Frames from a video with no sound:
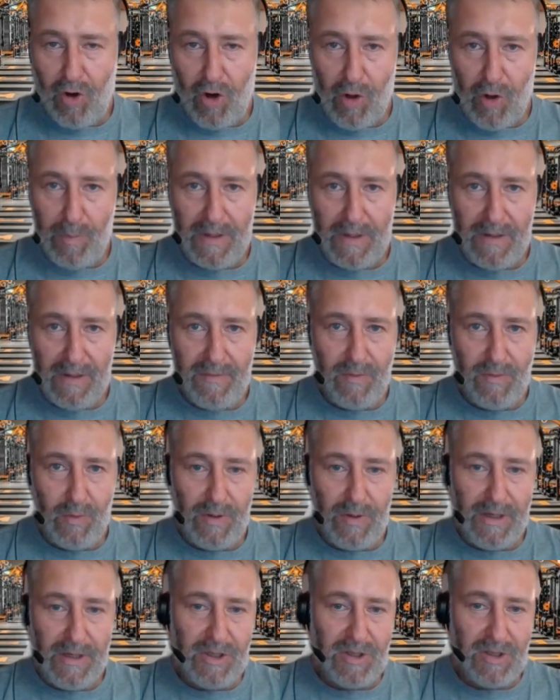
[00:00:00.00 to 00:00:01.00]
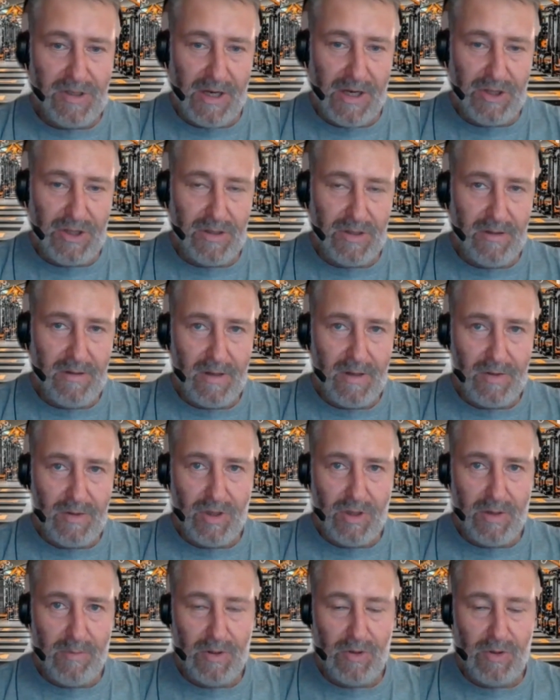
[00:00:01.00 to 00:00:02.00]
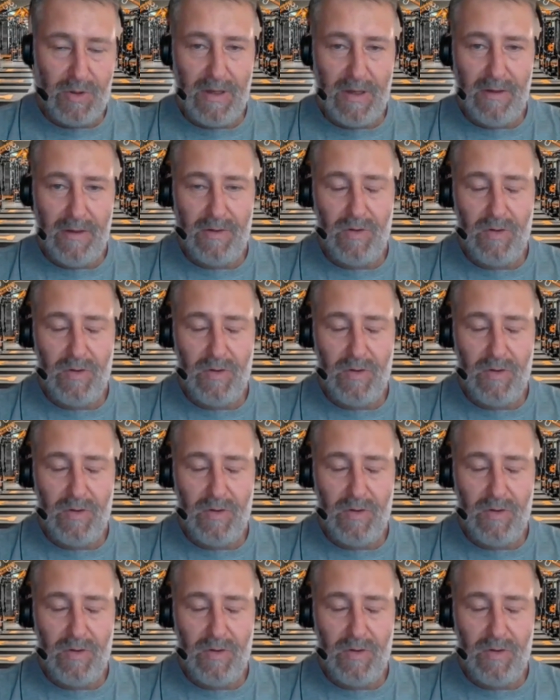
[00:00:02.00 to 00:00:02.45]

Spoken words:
RPE for each session that you're going to be doing,